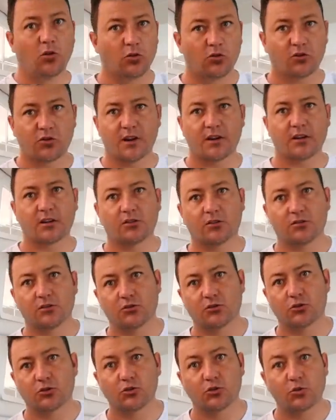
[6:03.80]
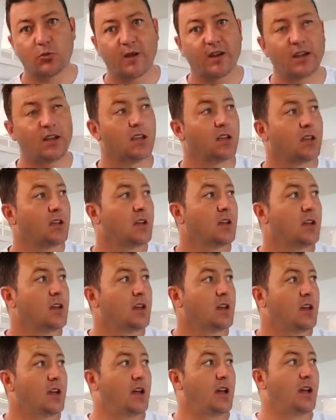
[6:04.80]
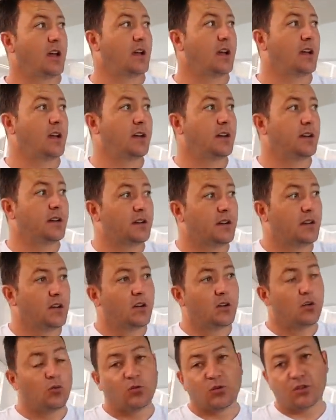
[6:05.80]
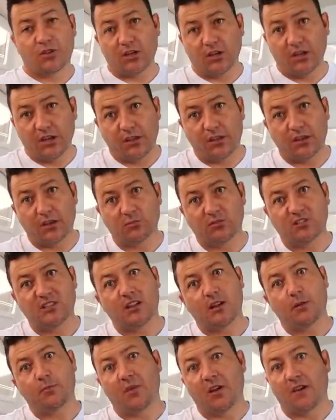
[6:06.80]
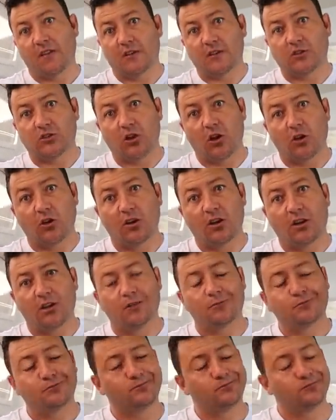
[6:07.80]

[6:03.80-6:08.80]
all running on 220. And with the lithium setup and the solar,